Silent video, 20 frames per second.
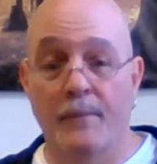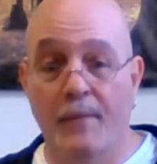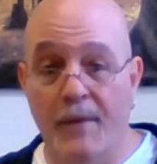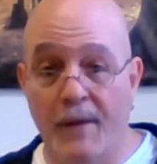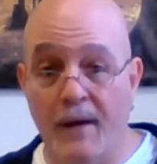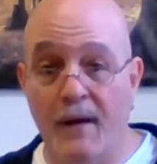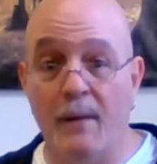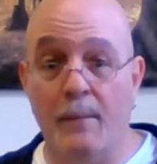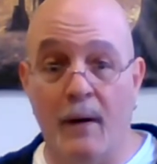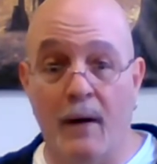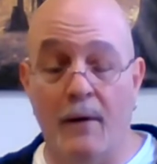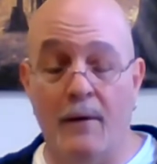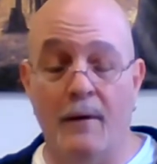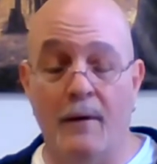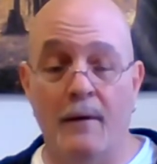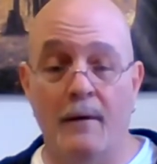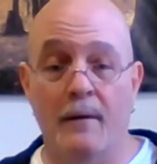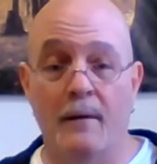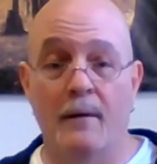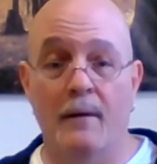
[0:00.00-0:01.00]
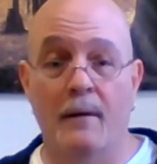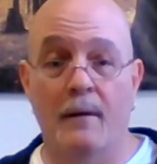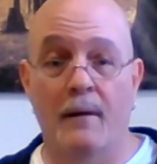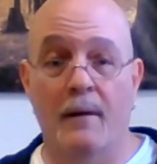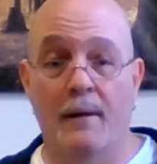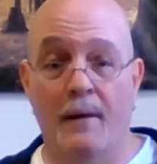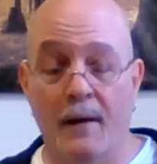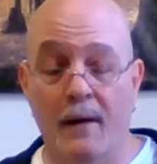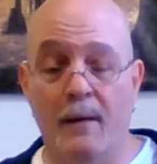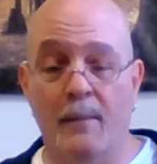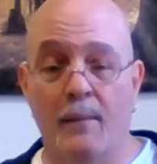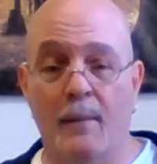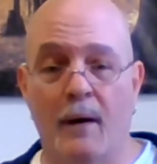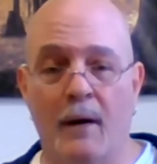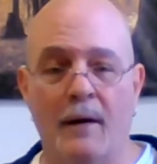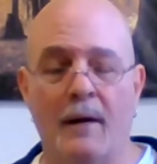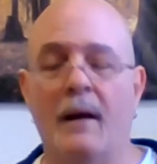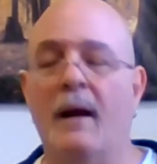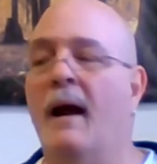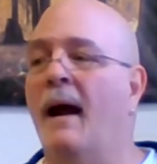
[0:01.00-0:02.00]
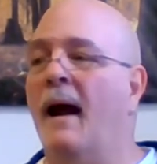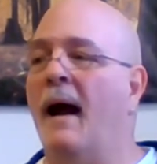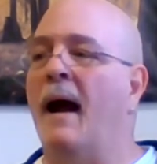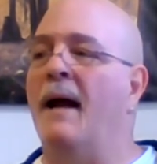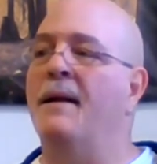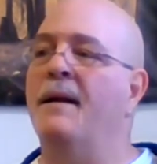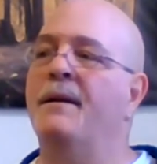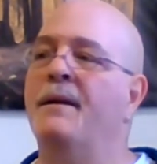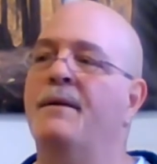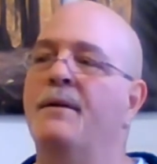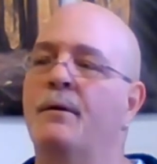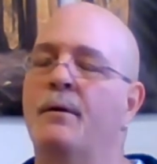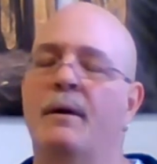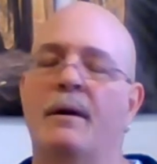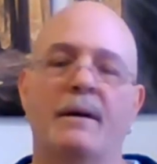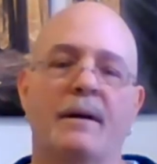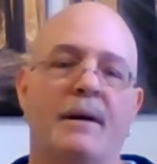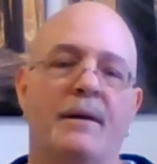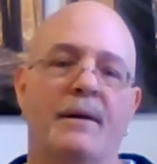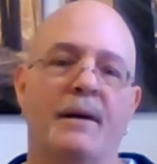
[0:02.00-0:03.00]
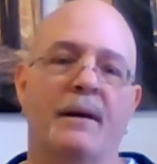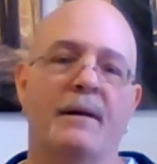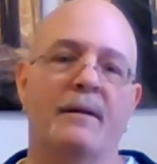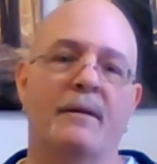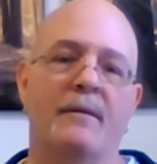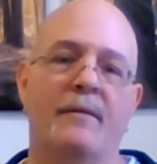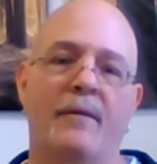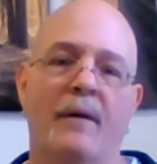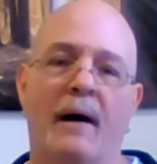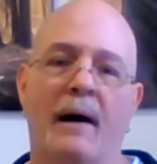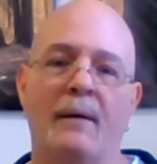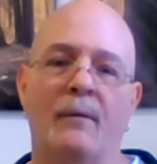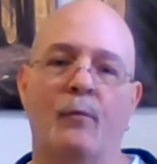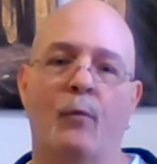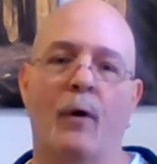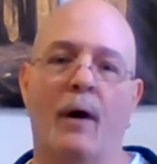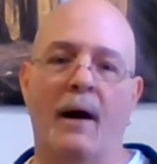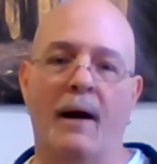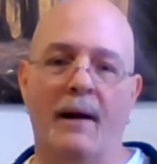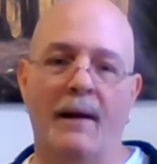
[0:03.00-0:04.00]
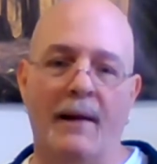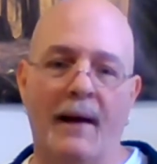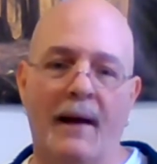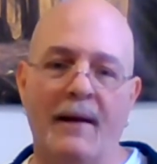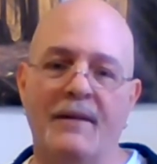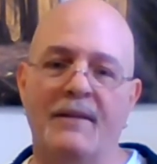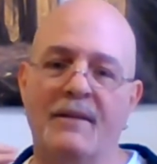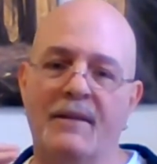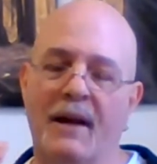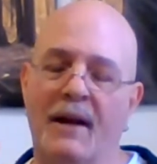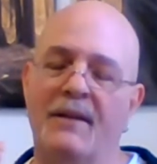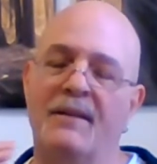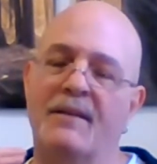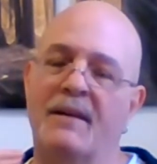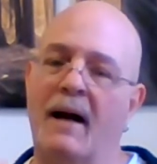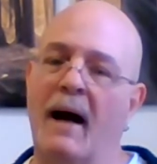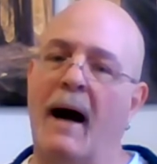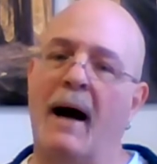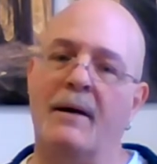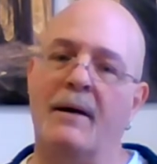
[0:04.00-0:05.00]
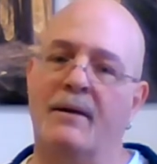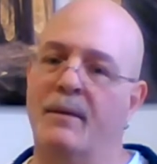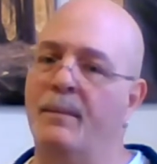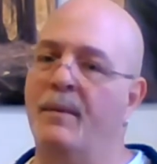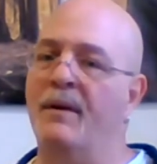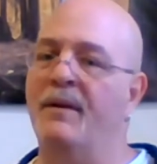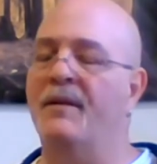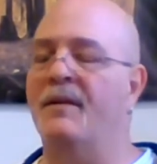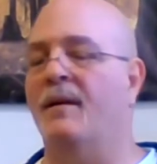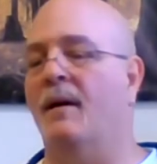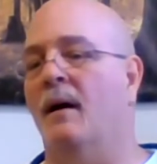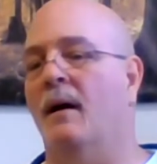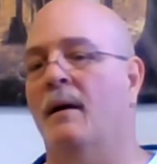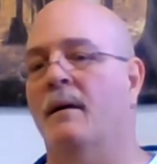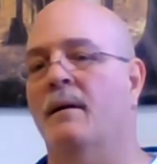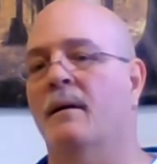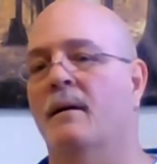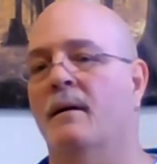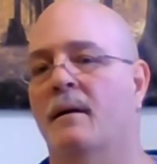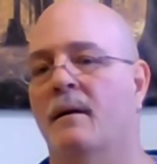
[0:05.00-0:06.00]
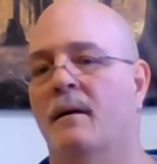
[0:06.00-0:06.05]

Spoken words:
Think about it. Think about it. And they do it in a dignified way. That's got to be said.